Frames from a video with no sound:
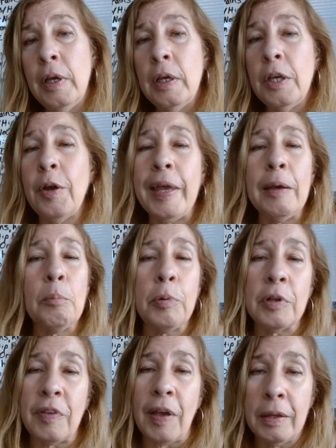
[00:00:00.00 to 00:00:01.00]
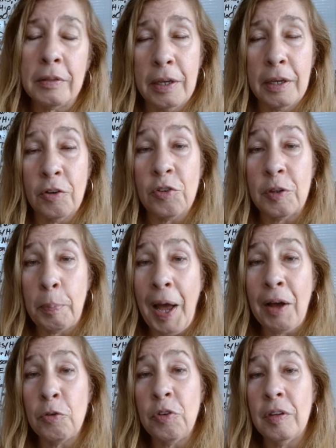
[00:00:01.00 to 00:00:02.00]
You can't pretend that your
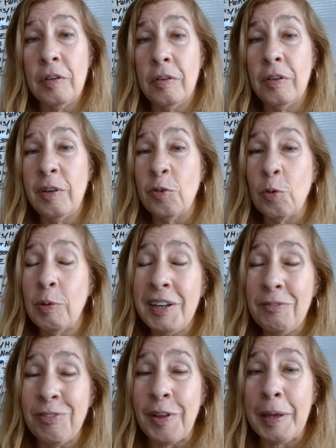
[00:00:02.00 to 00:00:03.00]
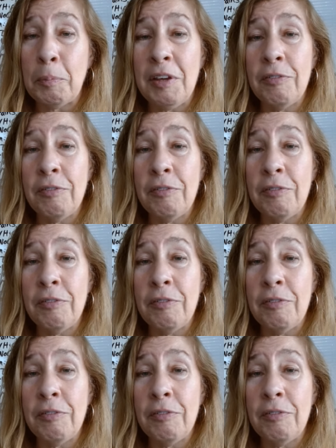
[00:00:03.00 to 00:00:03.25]
spouse is your twin flame,